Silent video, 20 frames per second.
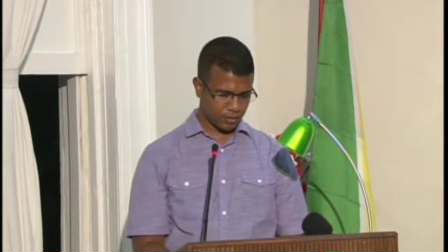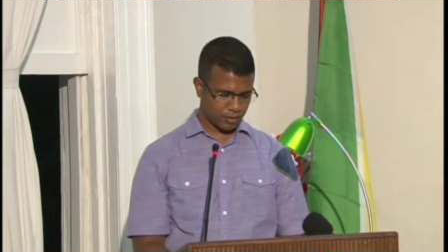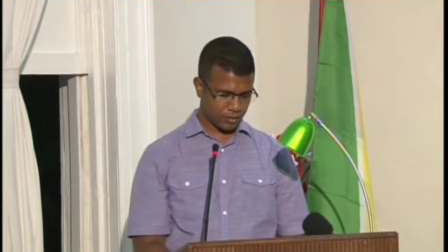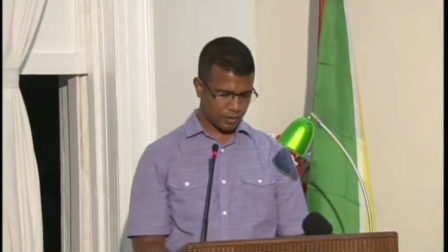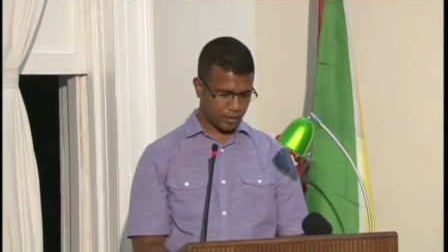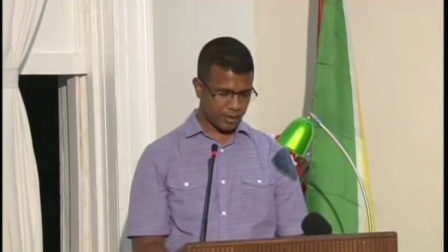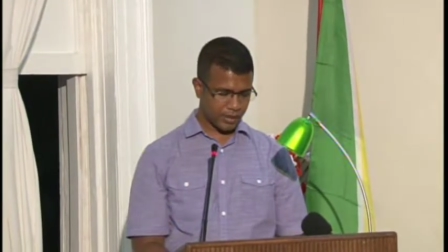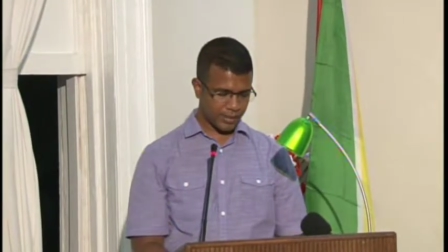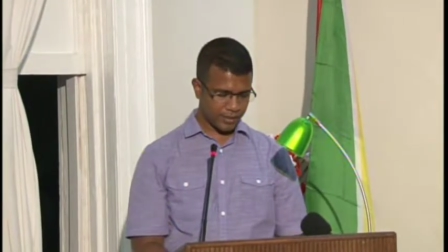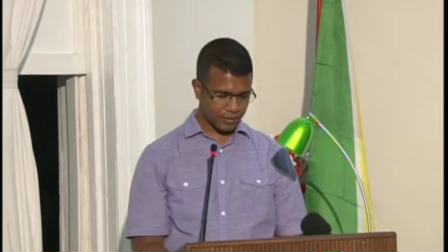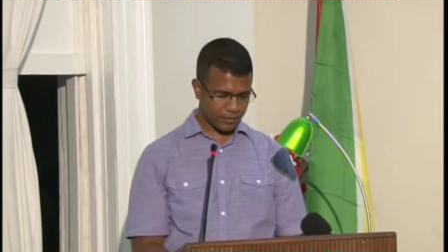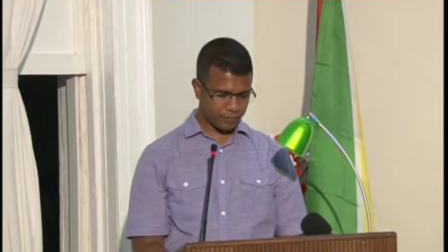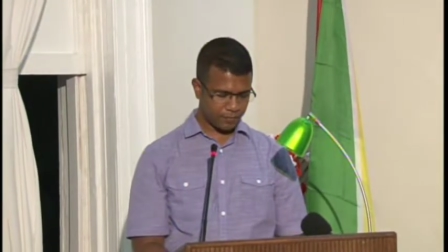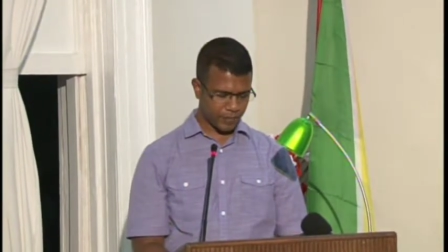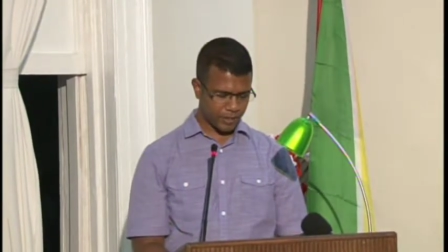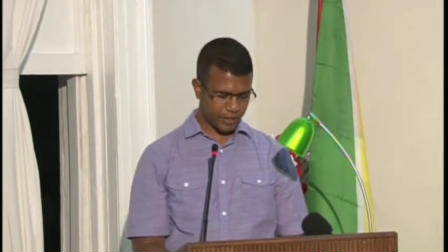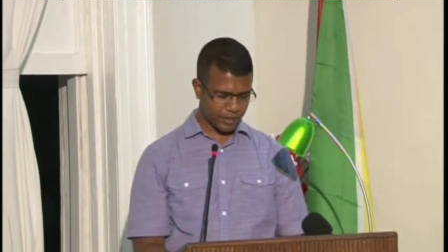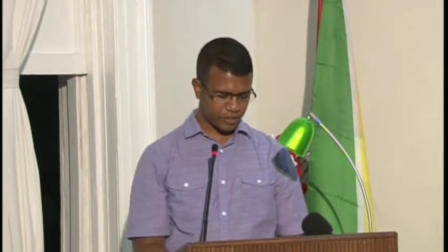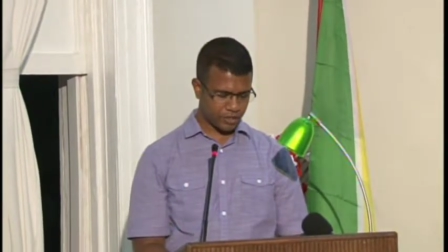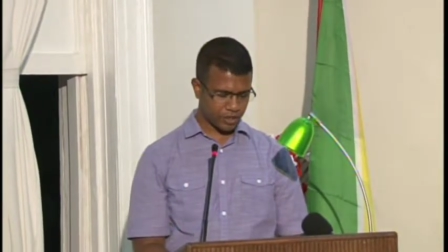The light of
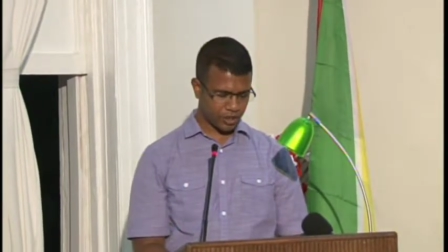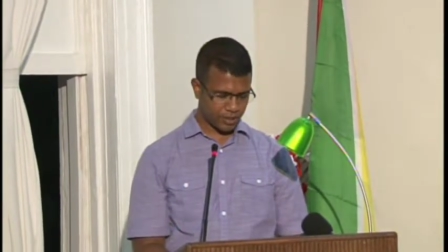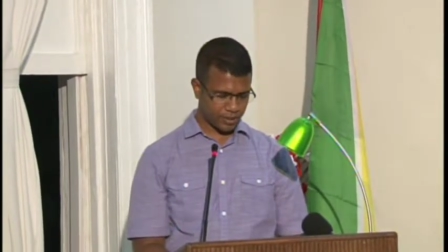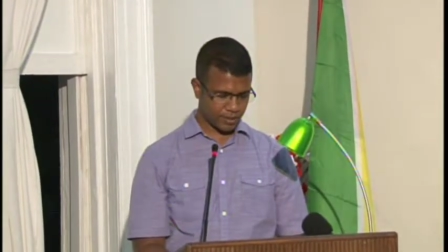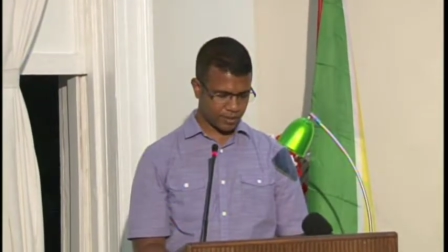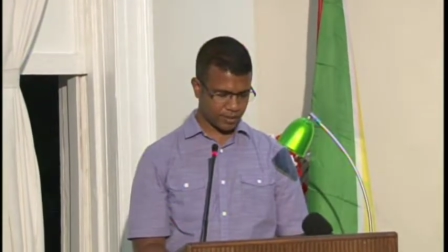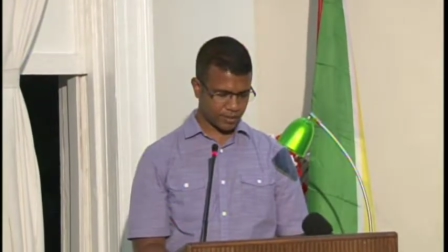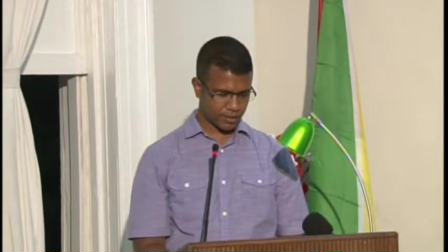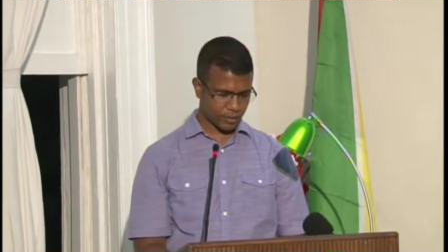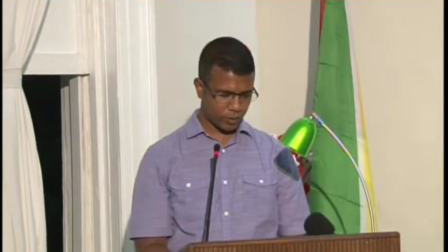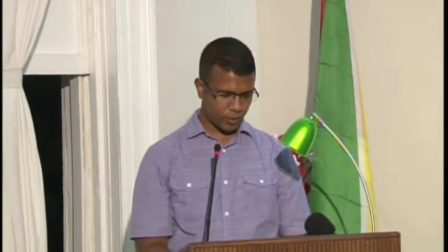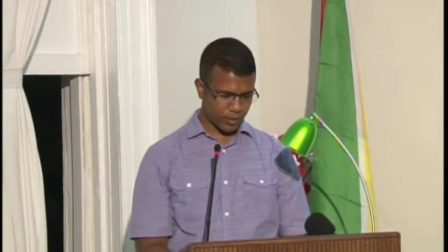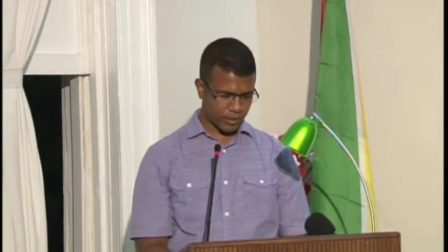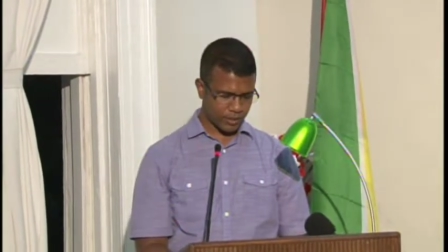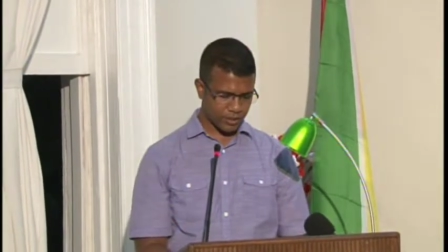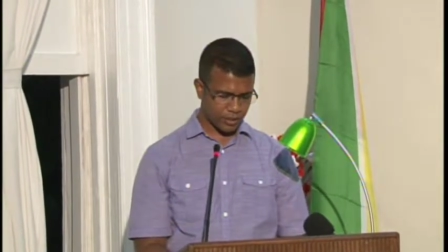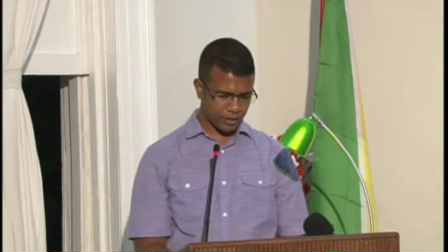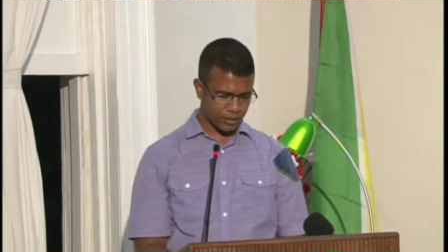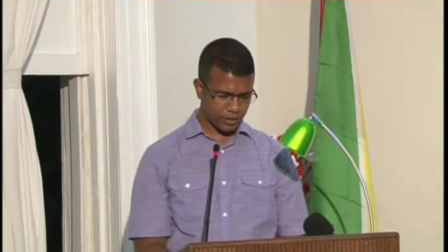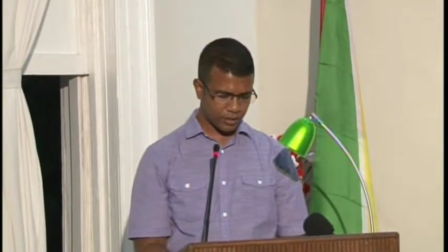men is justice.
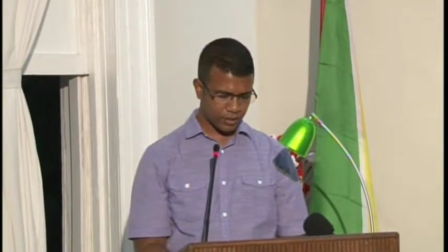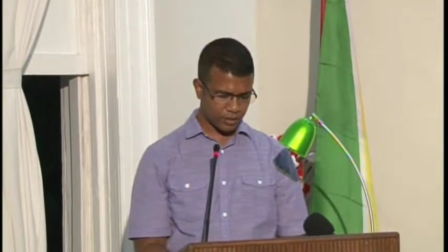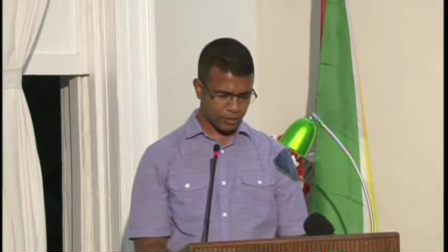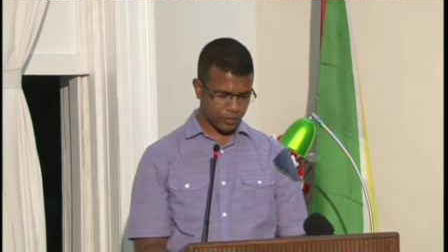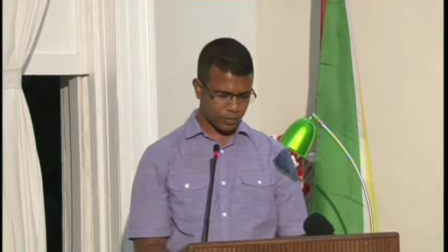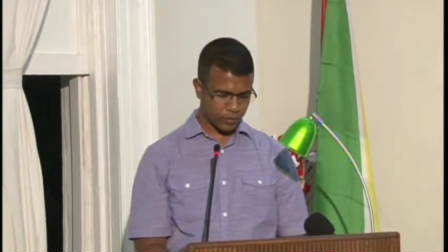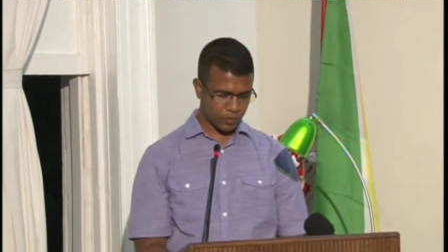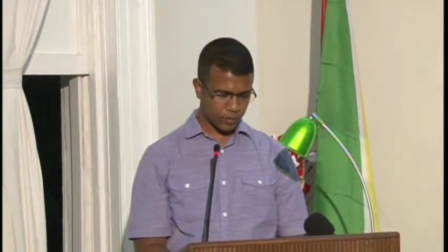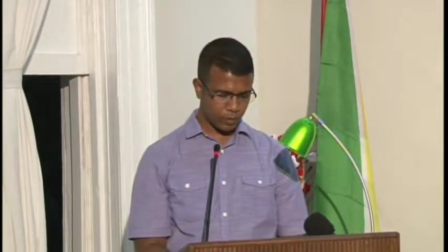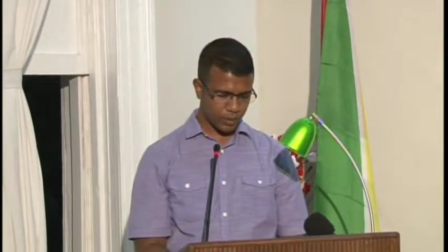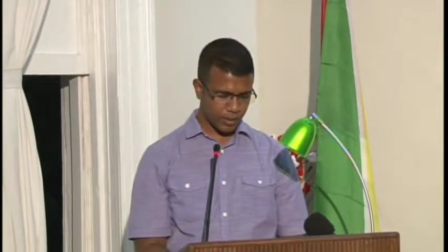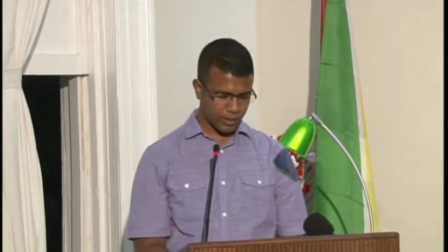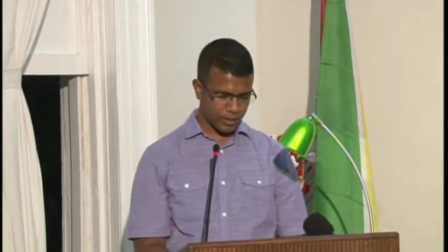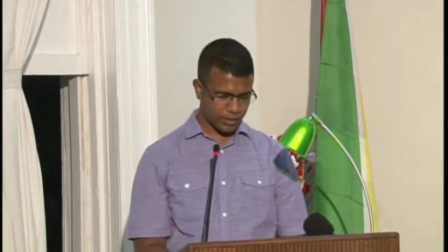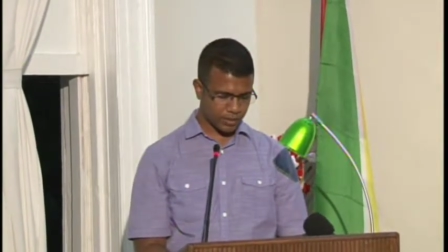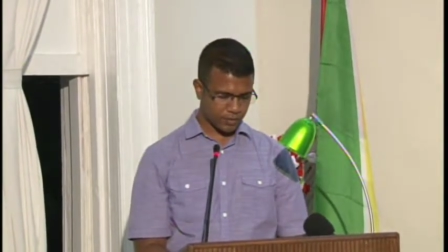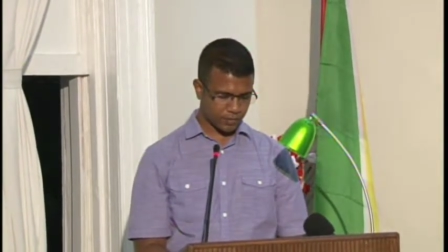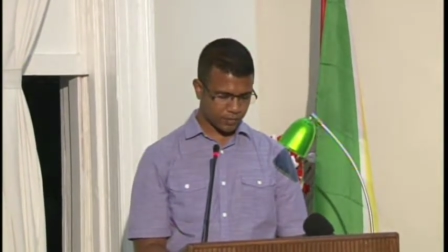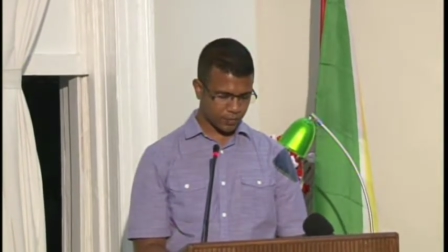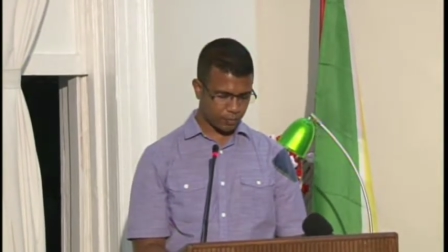Quench it not with the
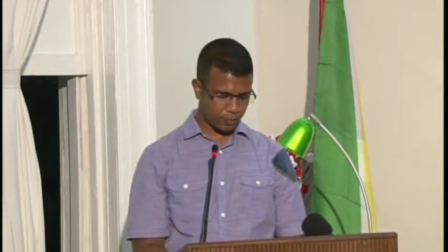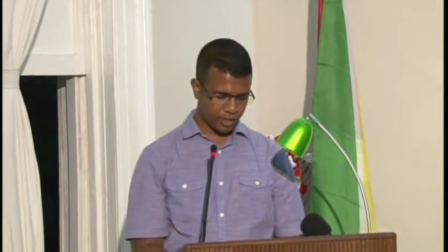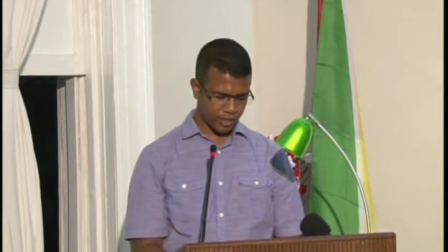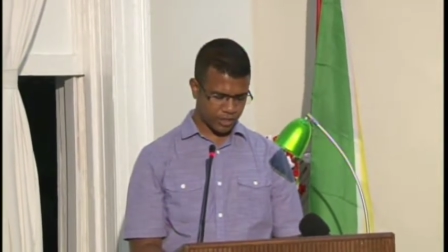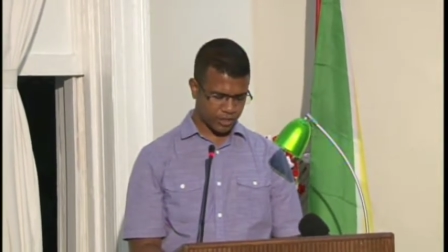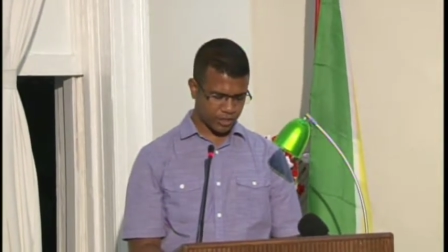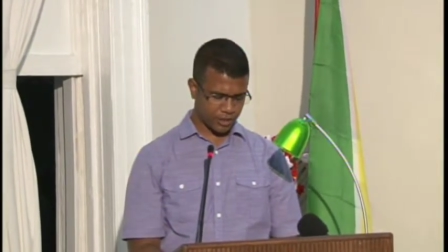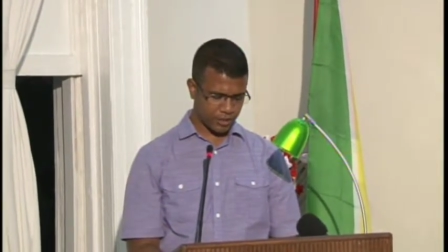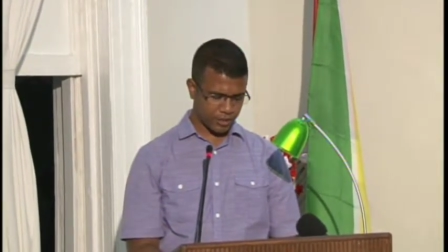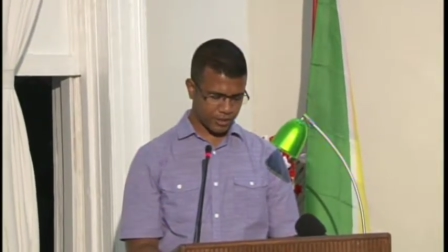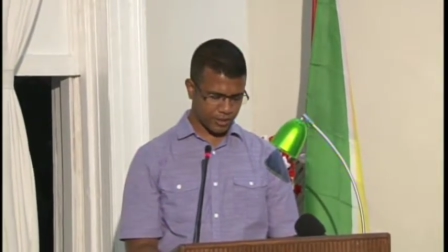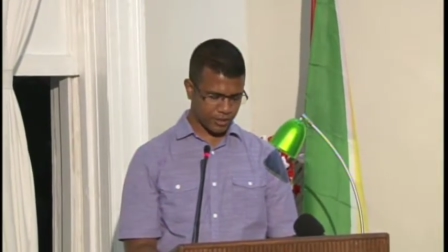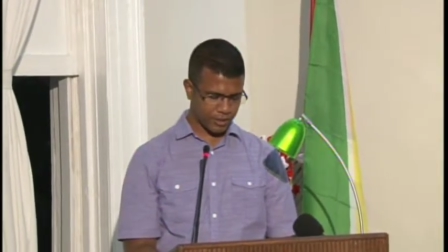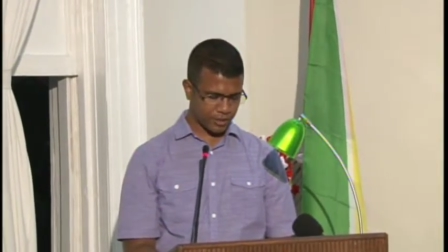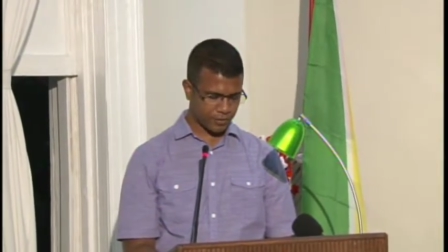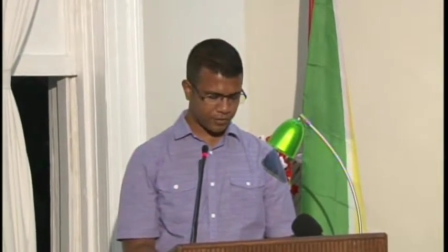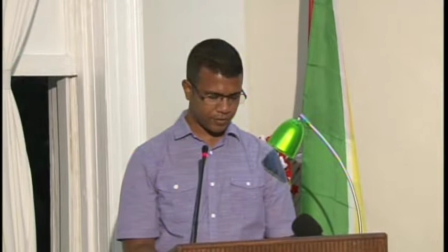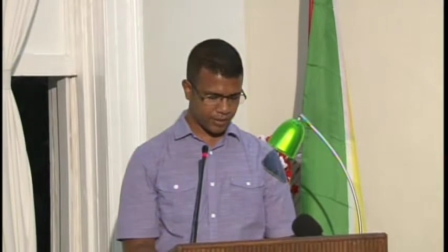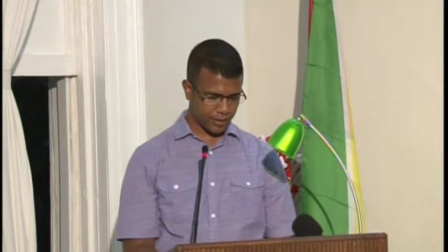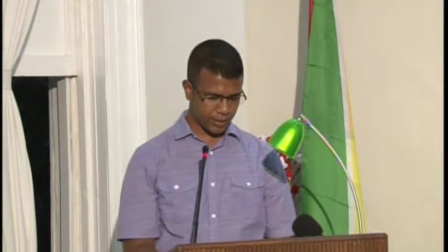winds of oppression and
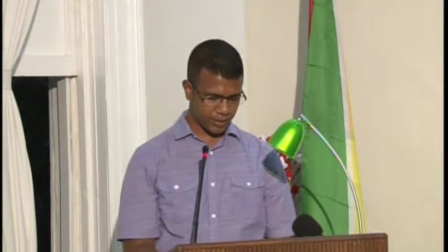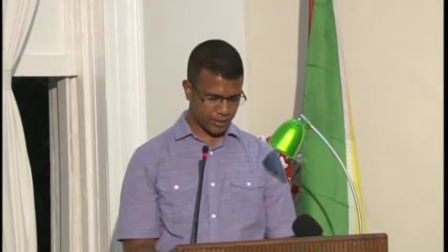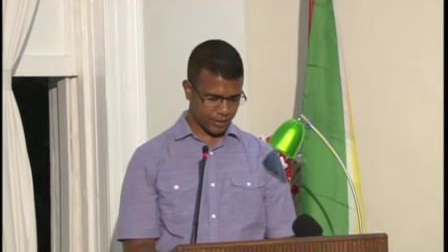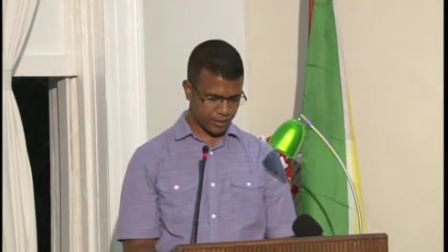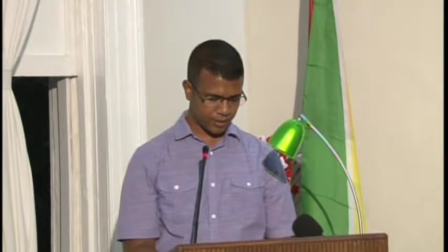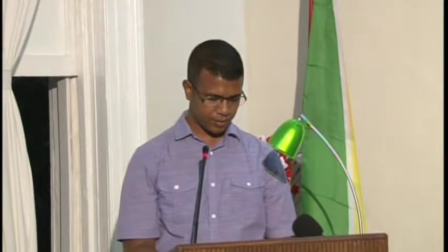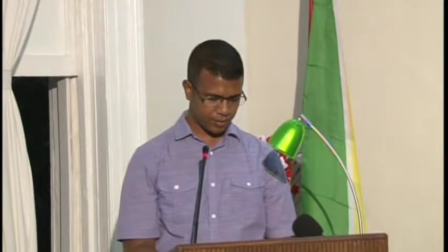tyranny.